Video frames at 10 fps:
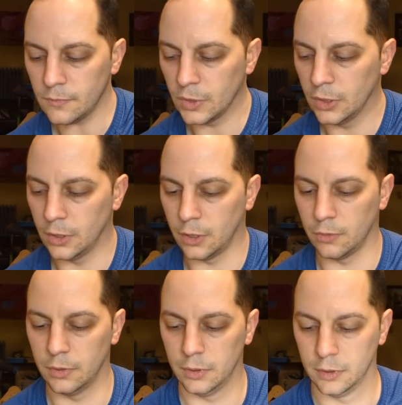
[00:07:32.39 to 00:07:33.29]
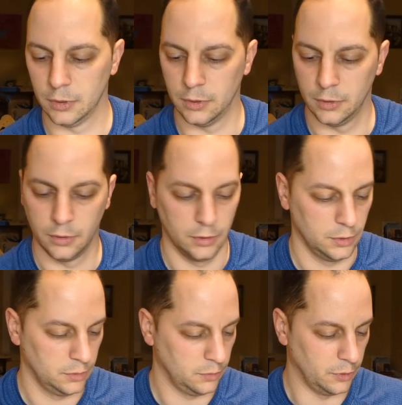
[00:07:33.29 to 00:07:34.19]
you know,
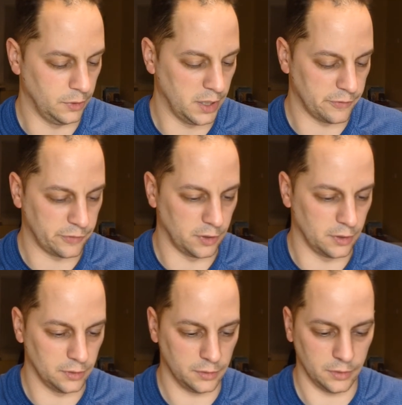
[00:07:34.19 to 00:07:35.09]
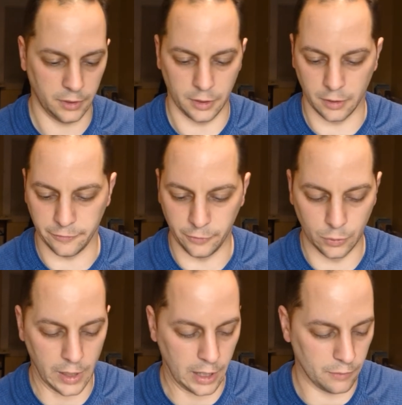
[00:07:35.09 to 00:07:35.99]
we were there for, you know, a
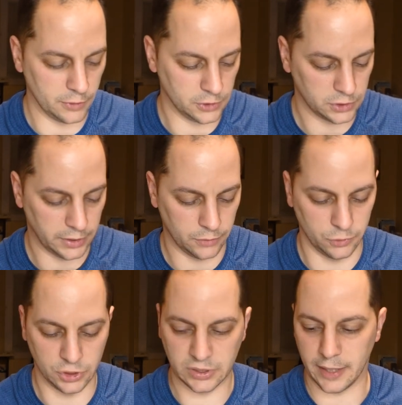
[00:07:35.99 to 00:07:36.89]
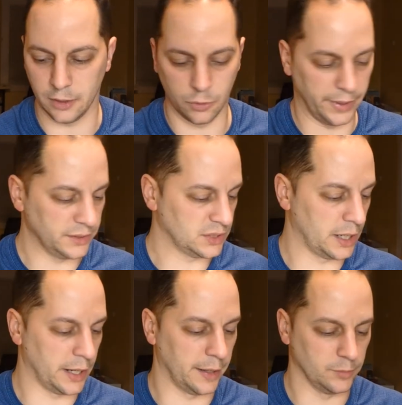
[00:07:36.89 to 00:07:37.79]
few hours and we just had a great
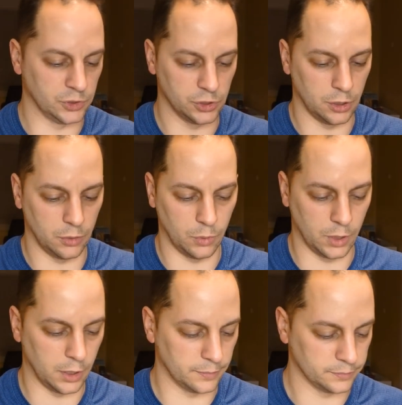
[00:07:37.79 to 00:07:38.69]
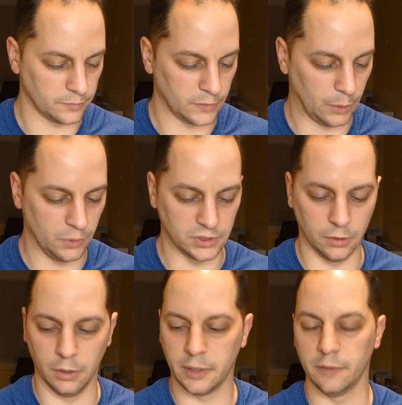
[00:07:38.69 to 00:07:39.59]
time. So I
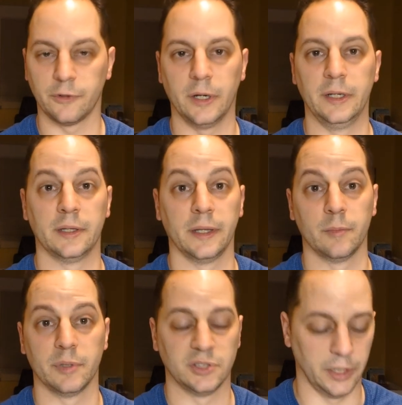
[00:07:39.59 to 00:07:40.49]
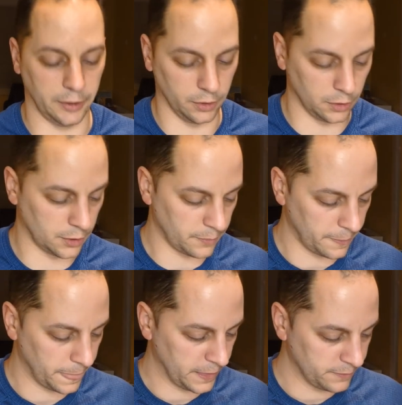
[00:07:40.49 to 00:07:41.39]
wasn't looking for anything in particular.
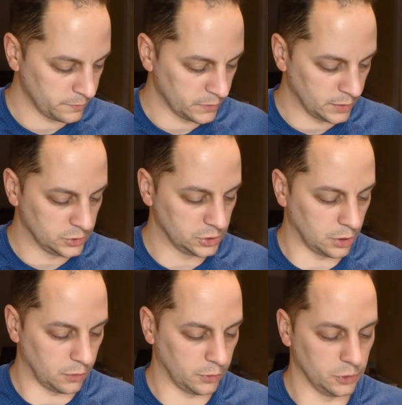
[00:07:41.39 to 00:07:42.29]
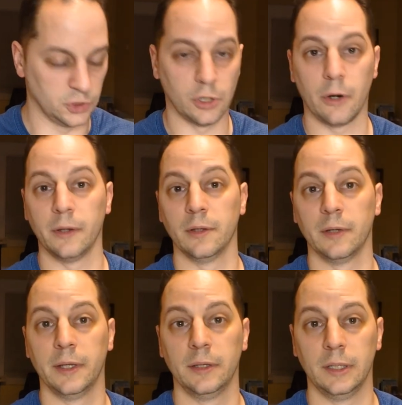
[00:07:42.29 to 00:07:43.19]
So you saw in
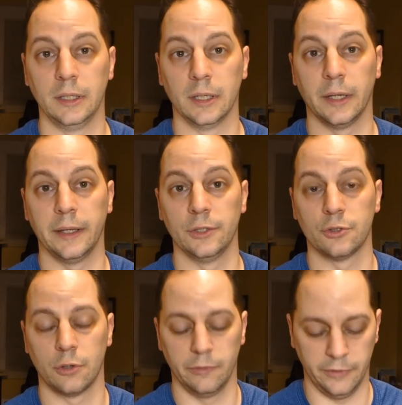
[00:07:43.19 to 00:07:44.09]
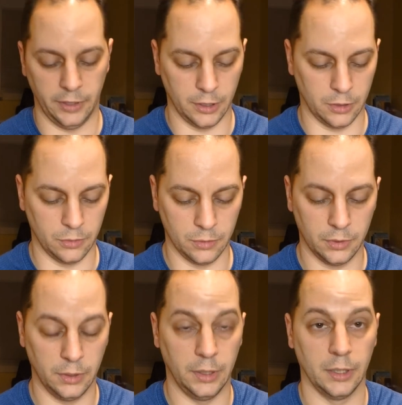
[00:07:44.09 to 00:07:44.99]
the intro video,
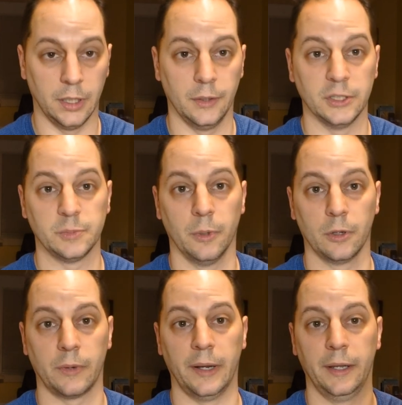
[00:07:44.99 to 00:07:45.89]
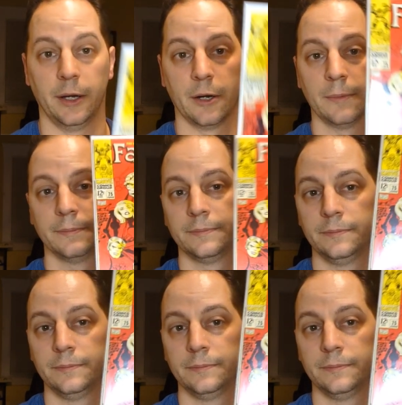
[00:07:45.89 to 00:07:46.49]
this book right here.